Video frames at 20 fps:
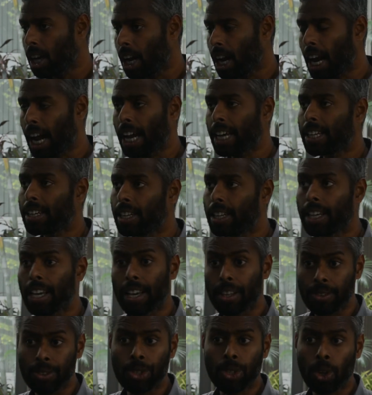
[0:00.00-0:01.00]
I really
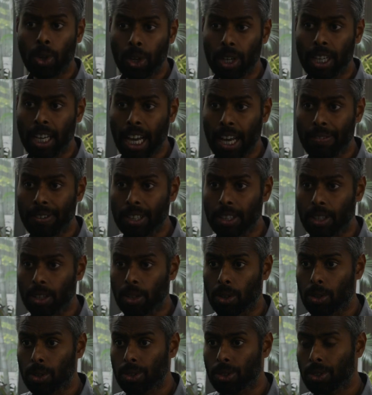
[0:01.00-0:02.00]
enjoyed having the
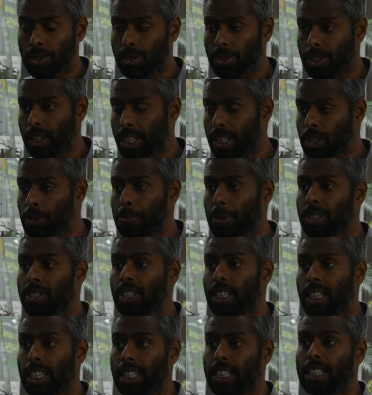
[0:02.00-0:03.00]
courses, especially
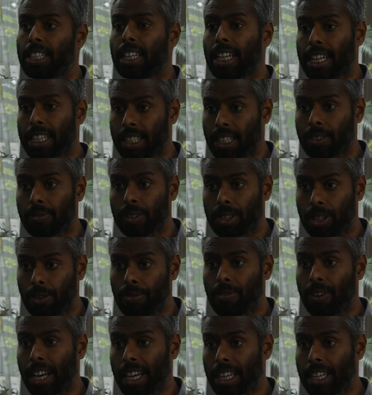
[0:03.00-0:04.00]
interacting with the
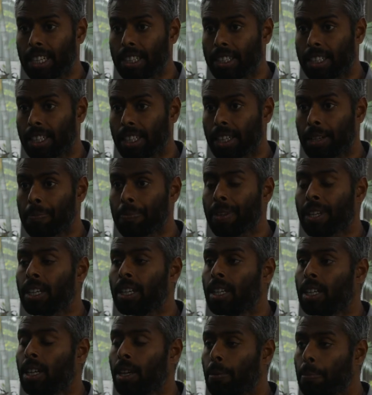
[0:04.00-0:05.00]
faculty,
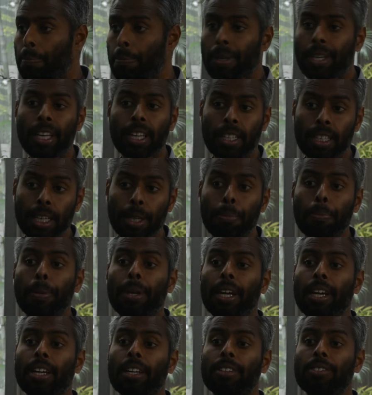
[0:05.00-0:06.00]
picking their
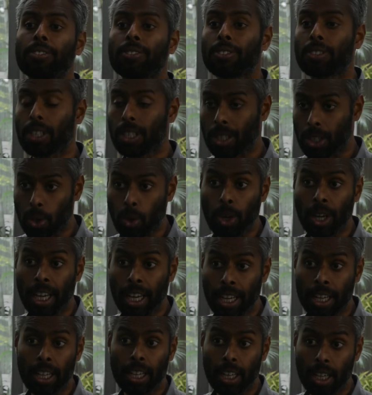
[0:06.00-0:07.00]
brains,
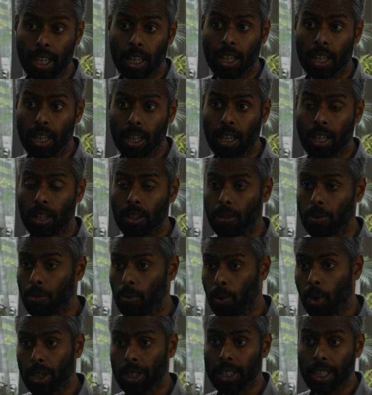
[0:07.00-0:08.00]
knowing uh, uh,
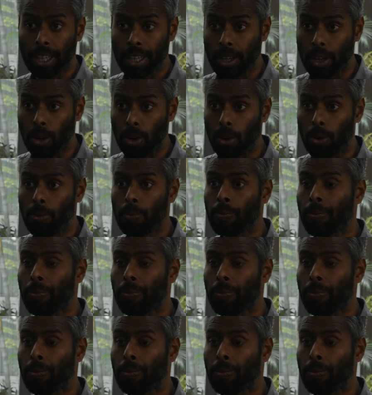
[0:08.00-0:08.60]
what they know,